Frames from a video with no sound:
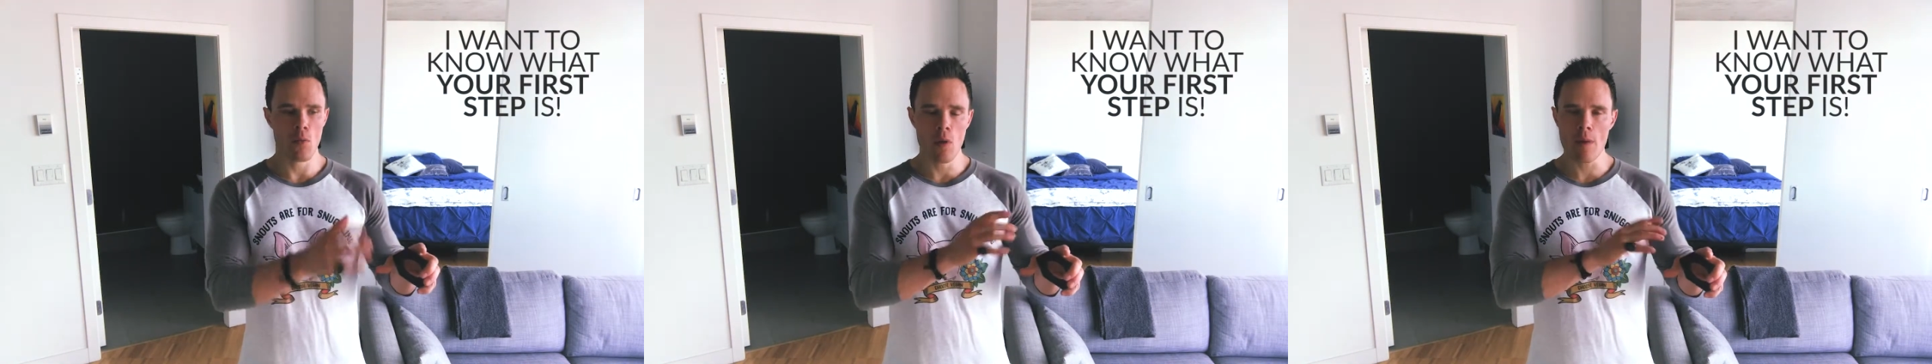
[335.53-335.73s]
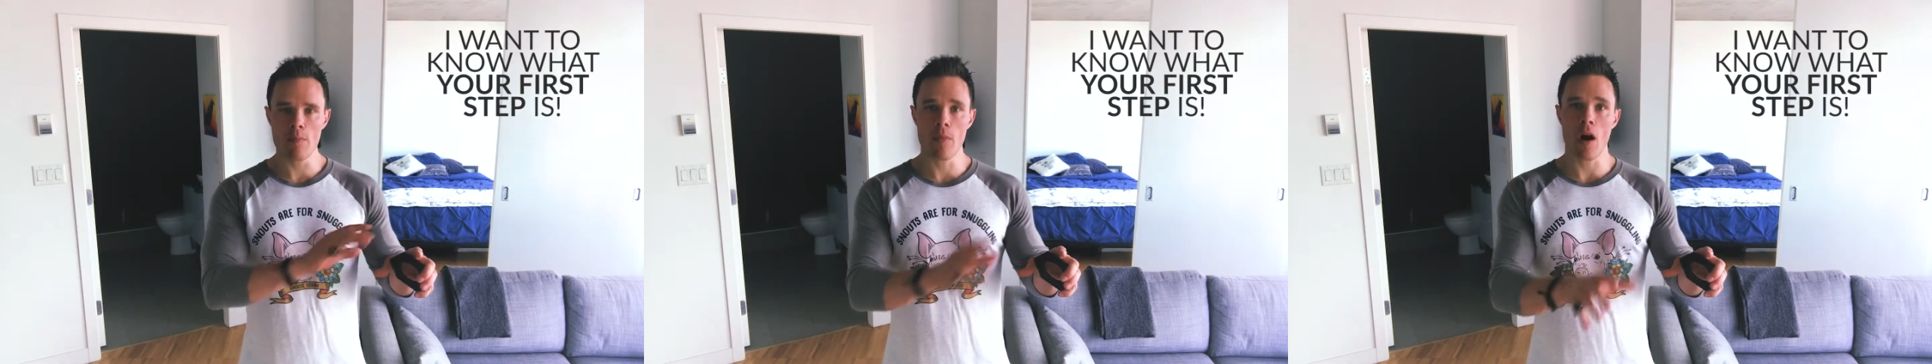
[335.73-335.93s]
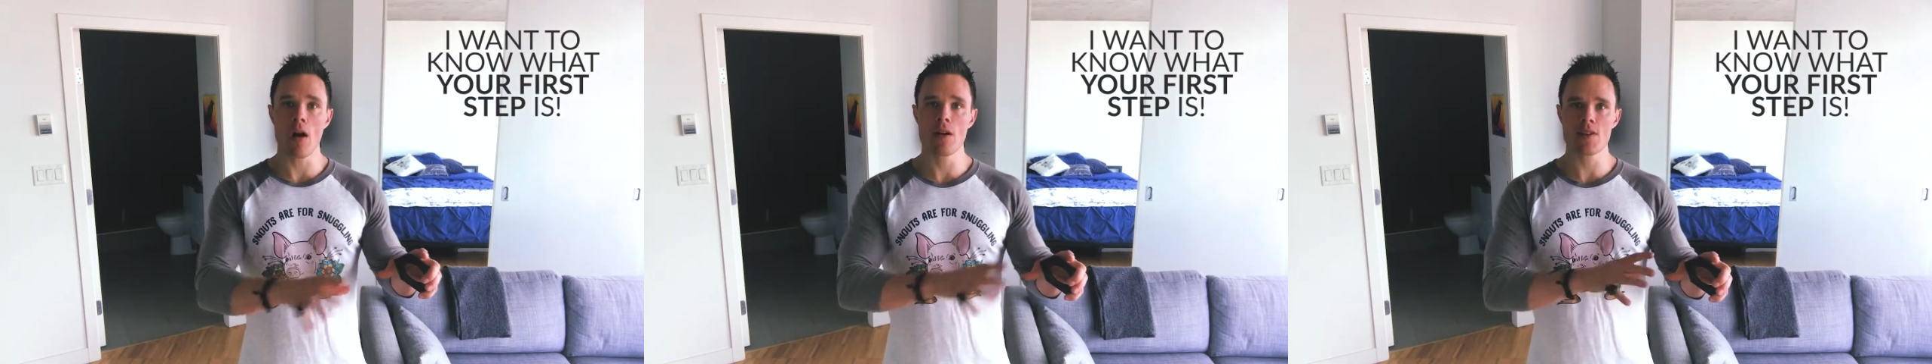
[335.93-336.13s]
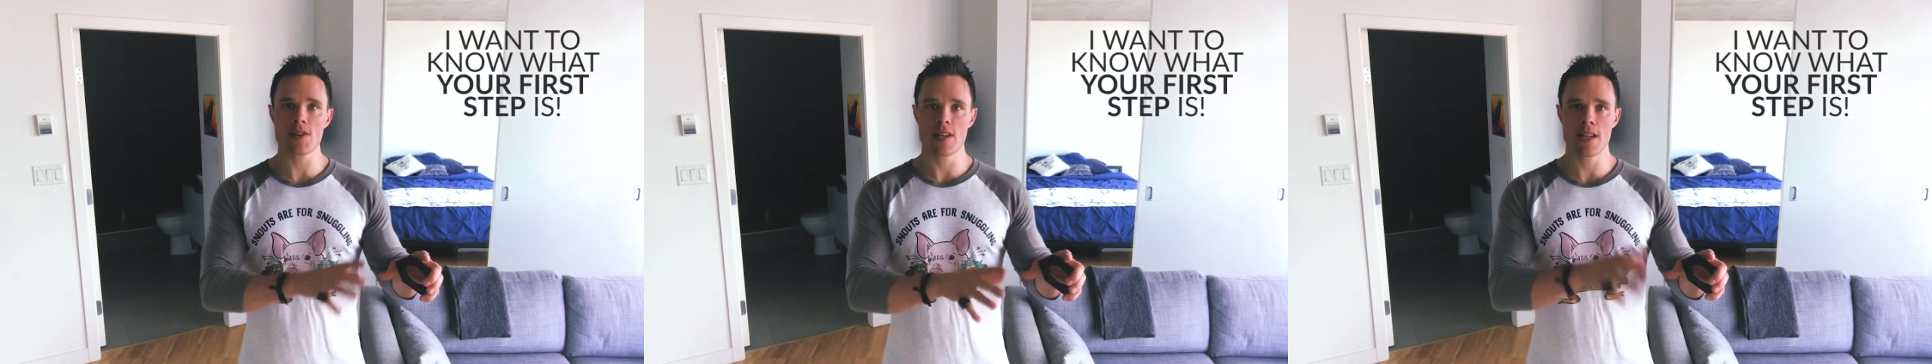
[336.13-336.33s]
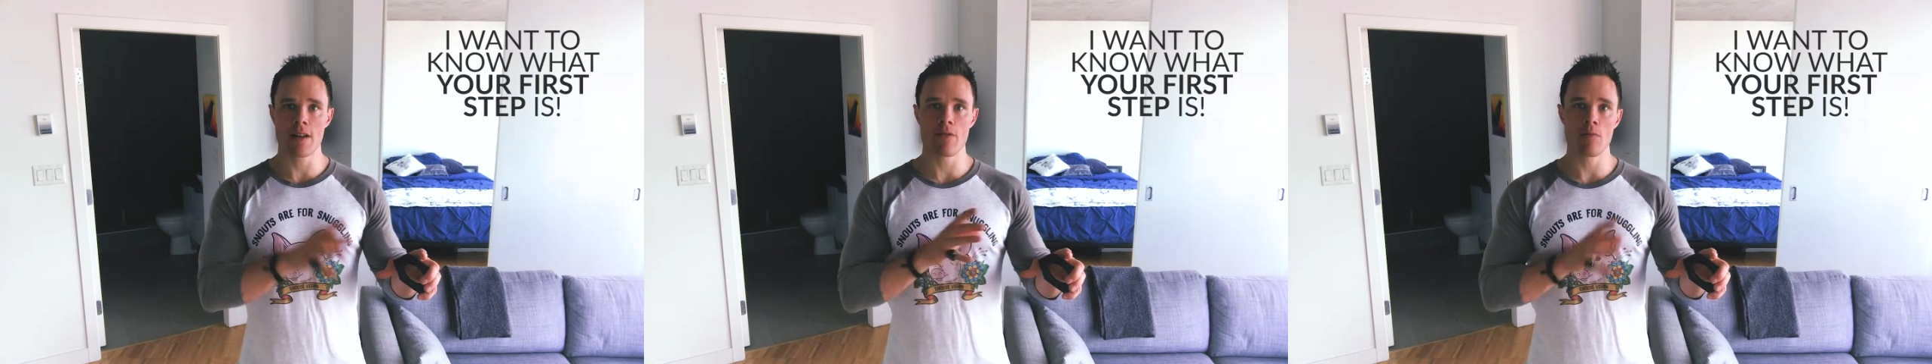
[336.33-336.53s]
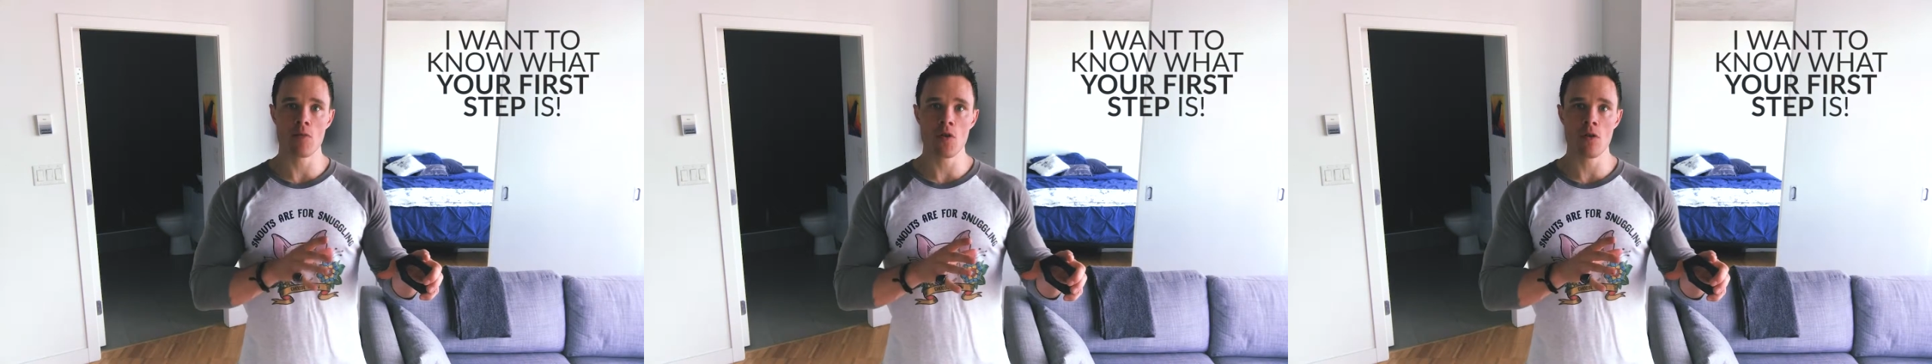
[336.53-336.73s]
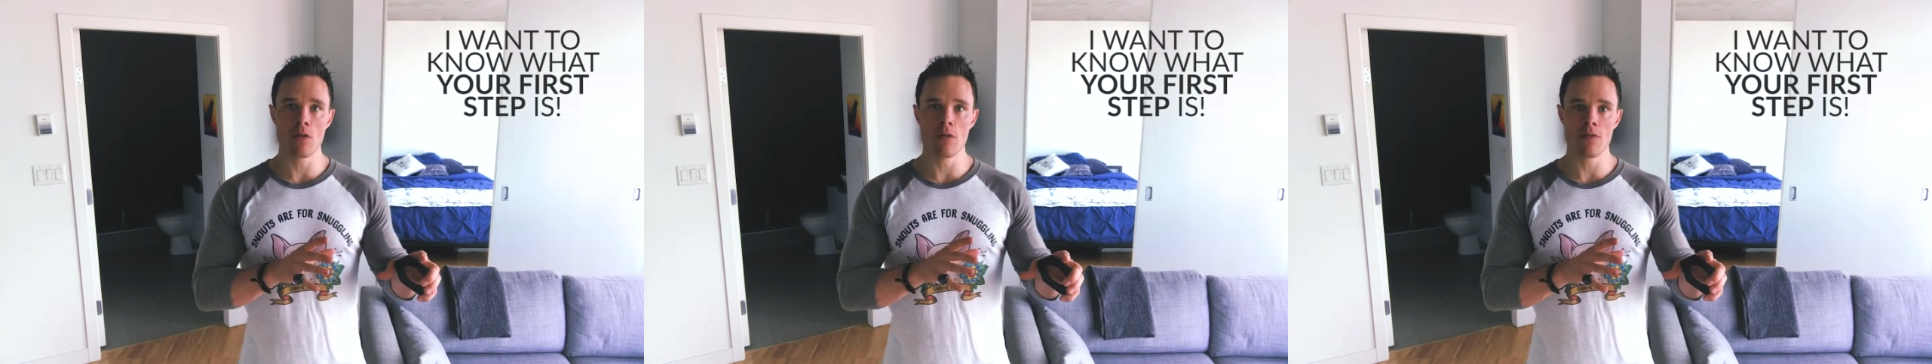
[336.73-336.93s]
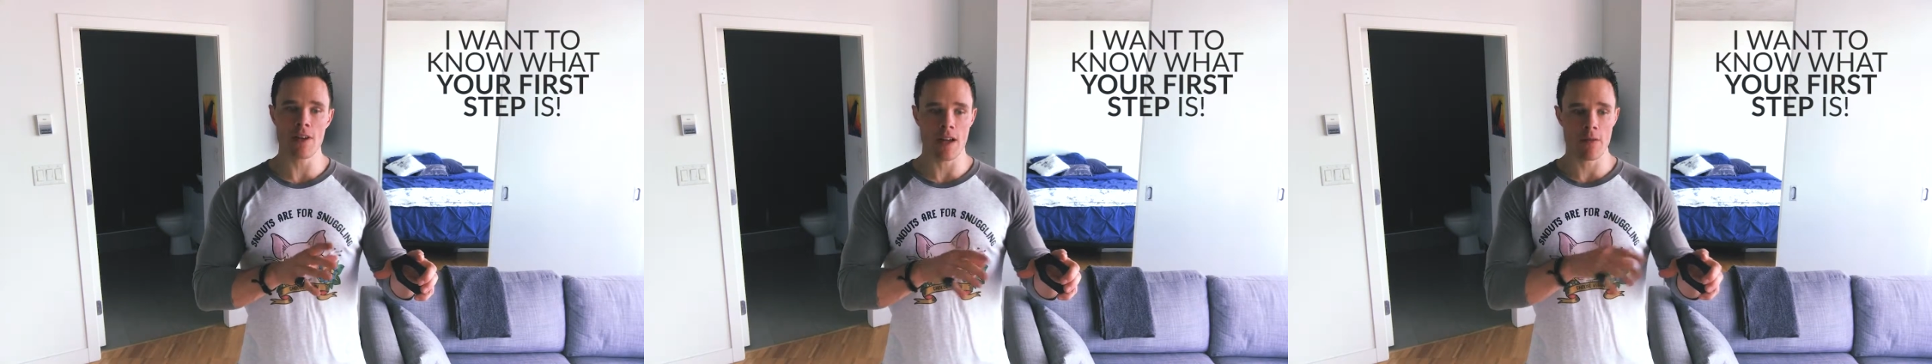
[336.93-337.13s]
What parts can I remove